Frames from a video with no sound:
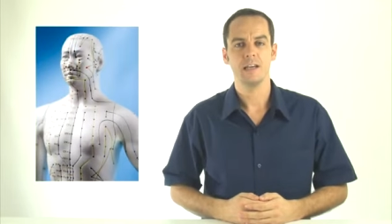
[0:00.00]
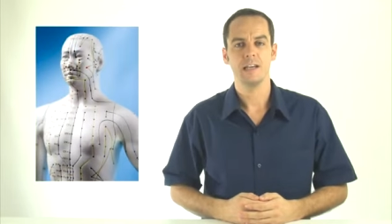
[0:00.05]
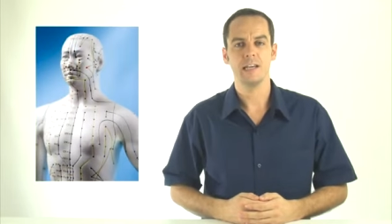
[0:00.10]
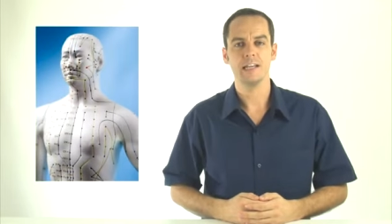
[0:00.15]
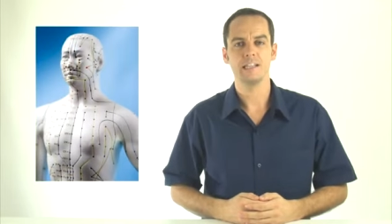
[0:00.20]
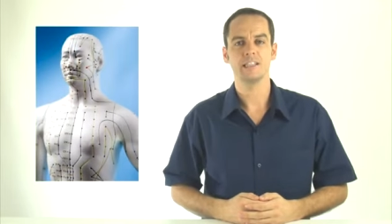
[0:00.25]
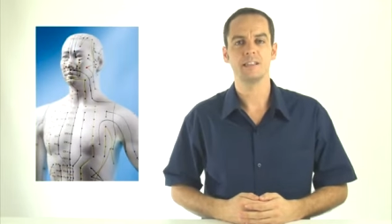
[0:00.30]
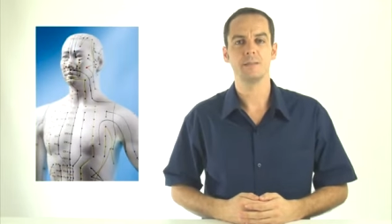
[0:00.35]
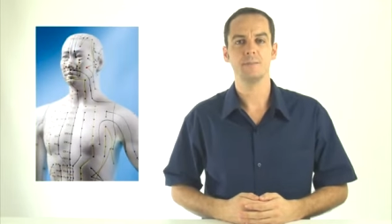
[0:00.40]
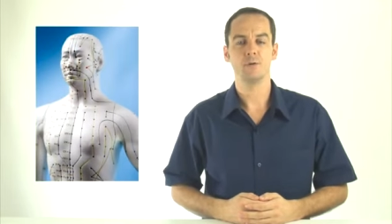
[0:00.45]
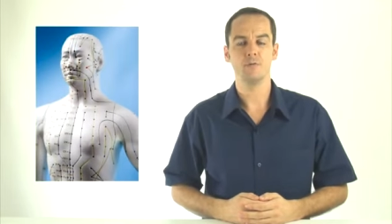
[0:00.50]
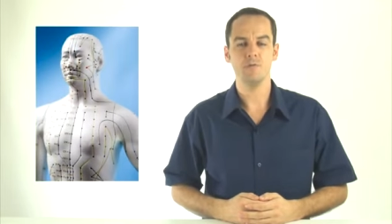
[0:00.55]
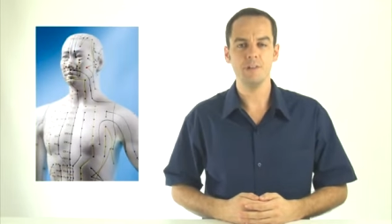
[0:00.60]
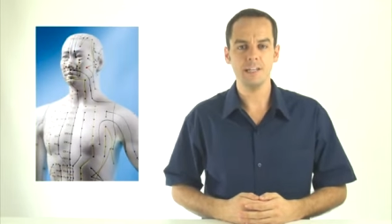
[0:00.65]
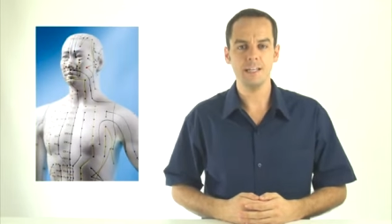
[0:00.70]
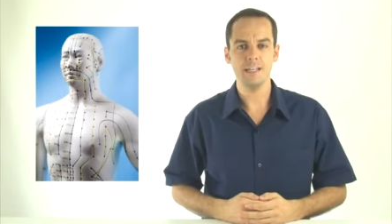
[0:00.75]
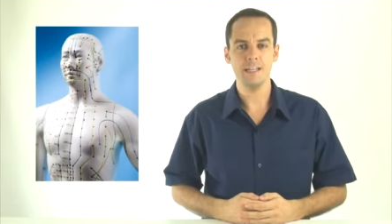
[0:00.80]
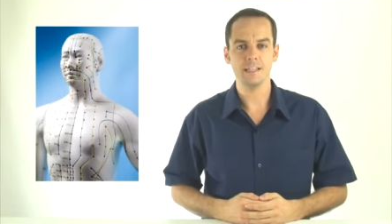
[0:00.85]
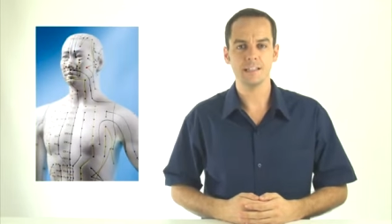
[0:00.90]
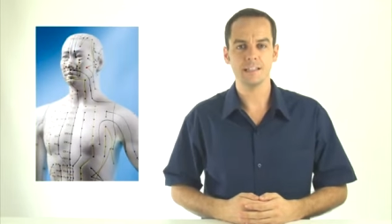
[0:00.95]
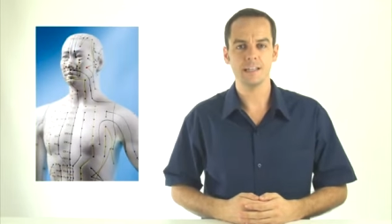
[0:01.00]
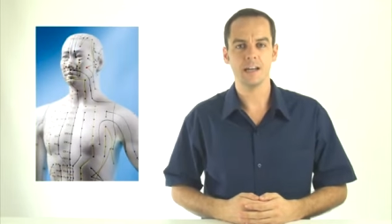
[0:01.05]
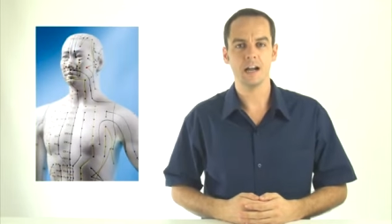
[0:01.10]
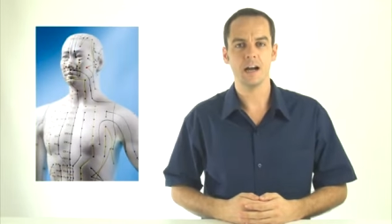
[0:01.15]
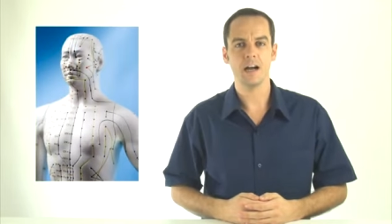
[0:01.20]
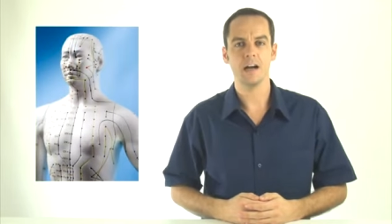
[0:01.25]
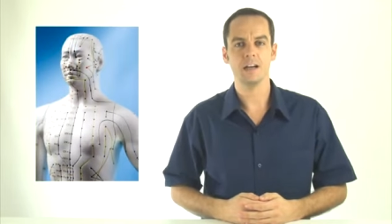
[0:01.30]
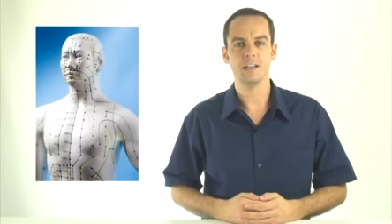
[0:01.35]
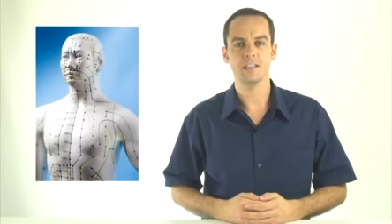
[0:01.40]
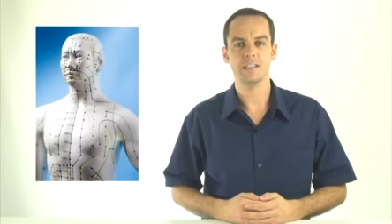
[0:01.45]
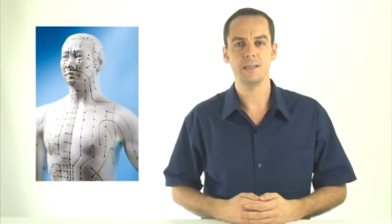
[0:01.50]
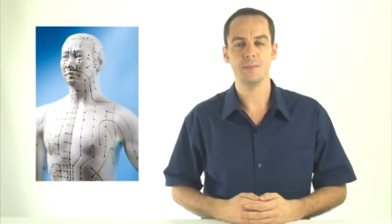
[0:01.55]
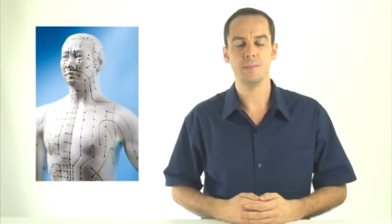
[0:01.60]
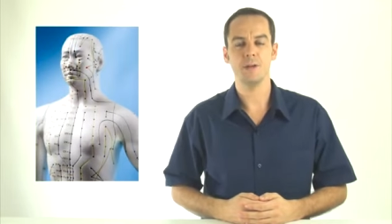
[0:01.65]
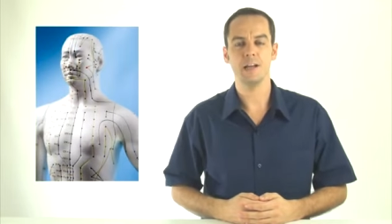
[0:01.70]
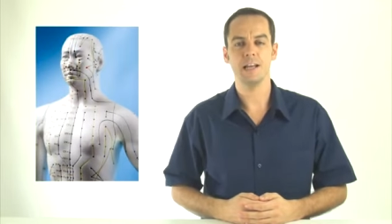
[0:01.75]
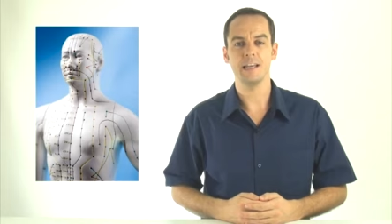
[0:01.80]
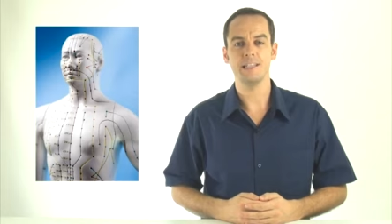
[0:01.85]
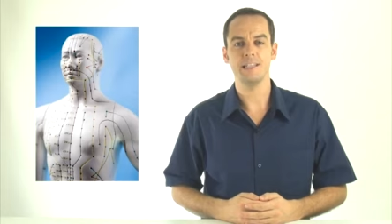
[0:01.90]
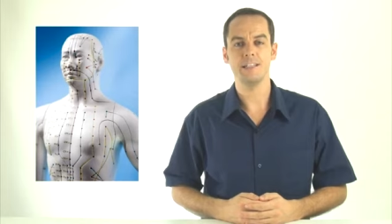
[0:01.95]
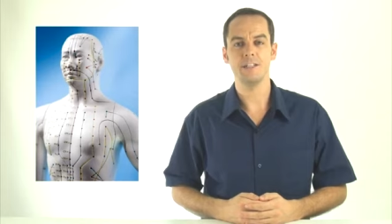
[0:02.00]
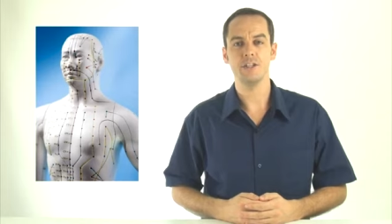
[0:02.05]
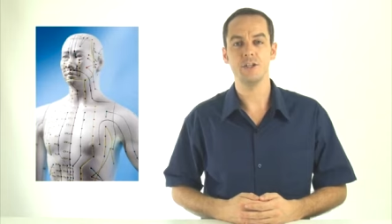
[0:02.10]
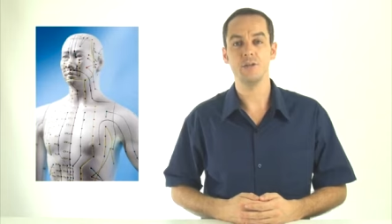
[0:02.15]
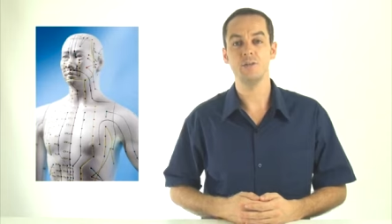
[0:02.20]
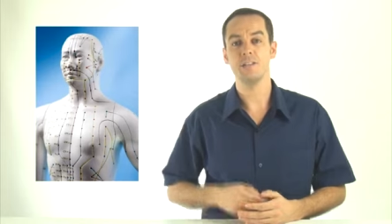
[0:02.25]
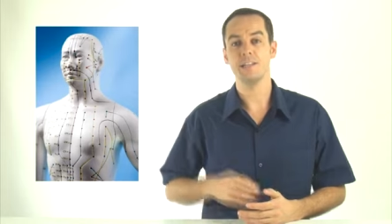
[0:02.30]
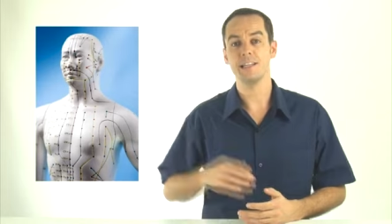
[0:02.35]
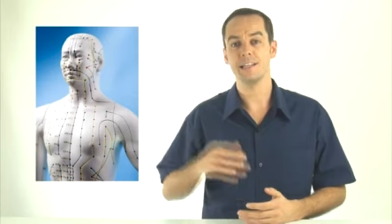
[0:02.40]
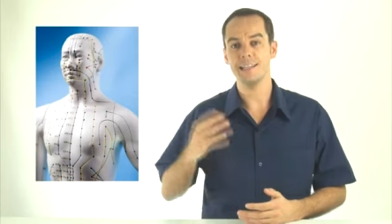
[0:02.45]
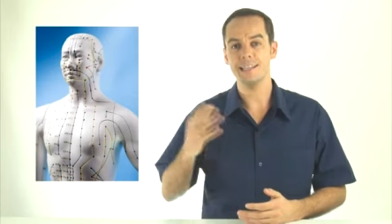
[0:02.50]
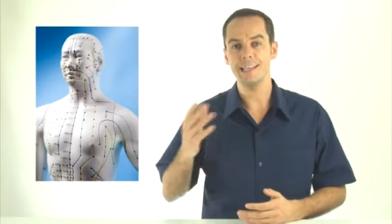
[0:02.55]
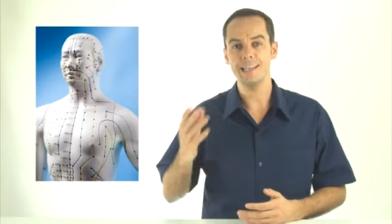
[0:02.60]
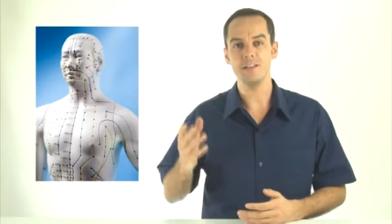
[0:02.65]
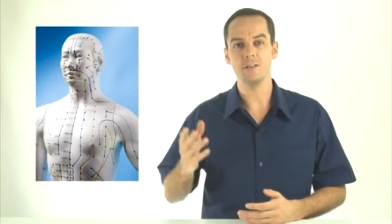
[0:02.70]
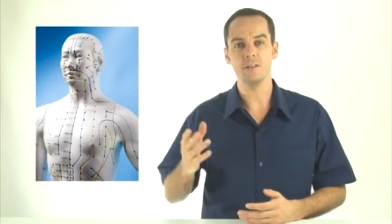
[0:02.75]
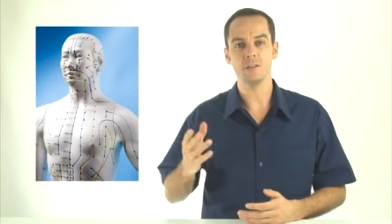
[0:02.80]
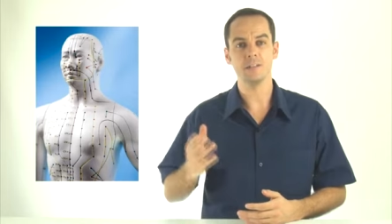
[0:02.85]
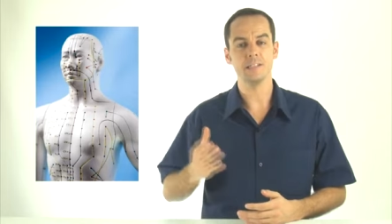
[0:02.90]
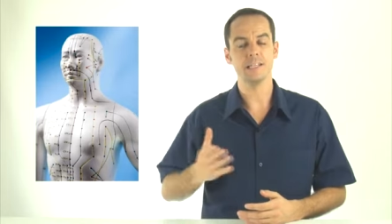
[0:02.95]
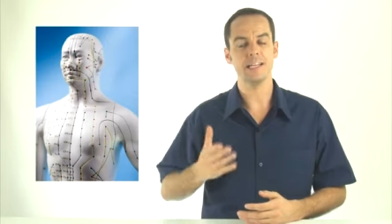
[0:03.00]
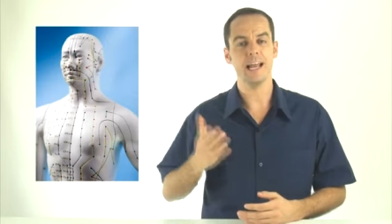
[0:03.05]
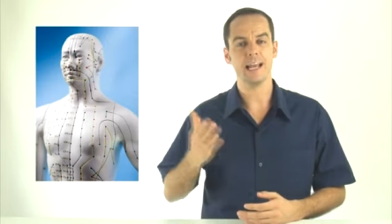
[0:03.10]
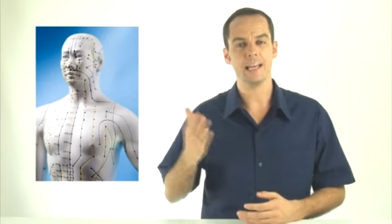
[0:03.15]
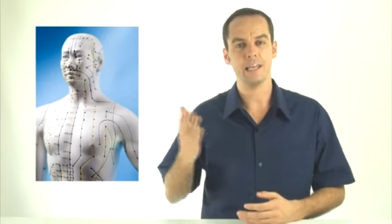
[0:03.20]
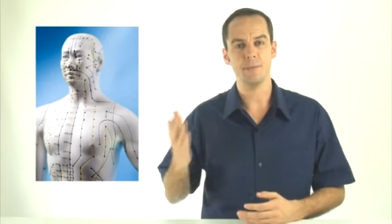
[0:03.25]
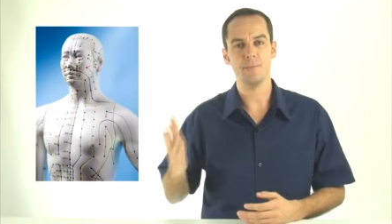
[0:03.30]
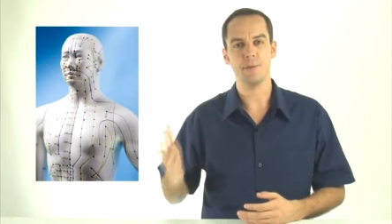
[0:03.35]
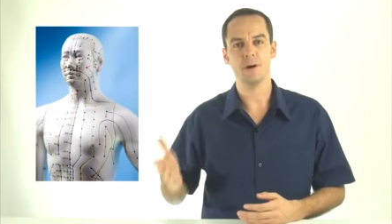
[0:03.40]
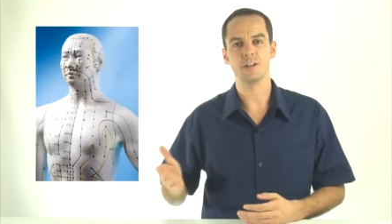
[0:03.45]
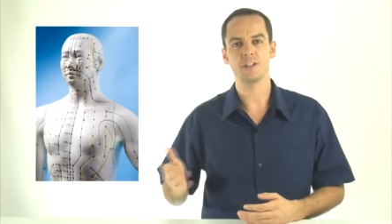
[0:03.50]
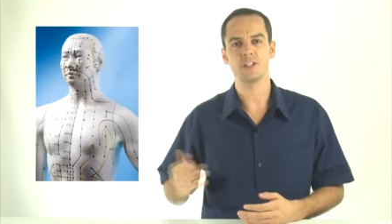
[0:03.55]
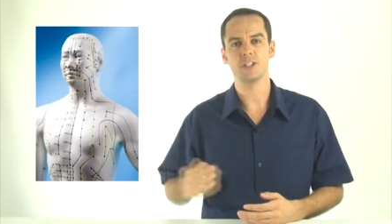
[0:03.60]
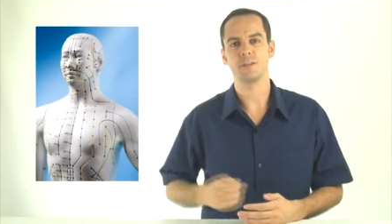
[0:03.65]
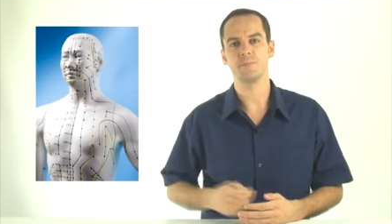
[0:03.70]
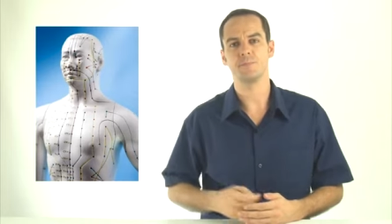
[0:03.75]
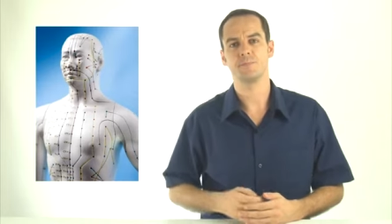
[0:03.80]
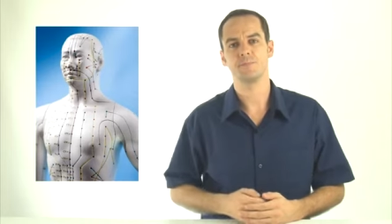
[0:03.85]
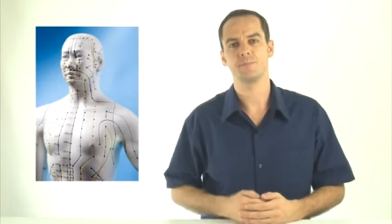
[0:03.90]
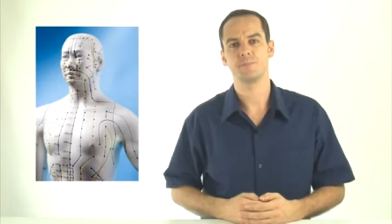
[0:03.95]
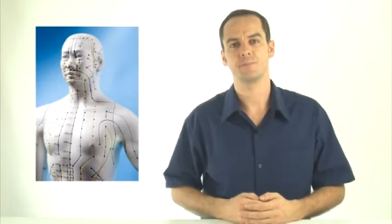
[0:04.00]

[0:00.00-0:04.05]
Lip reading: It's the meridians that are stimulated using needles in acupuncture.